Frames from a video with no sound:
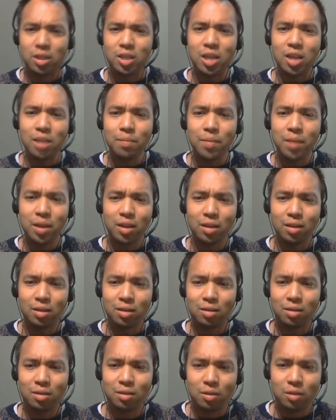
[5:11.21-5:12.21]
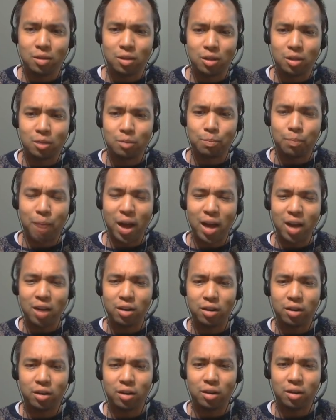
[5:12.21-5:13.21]
demon
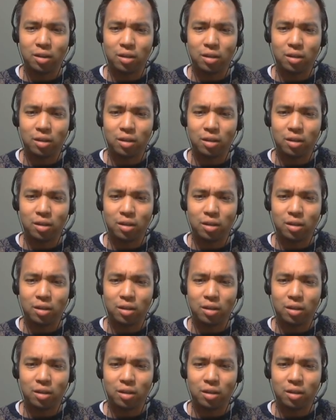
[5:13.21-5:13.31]
spider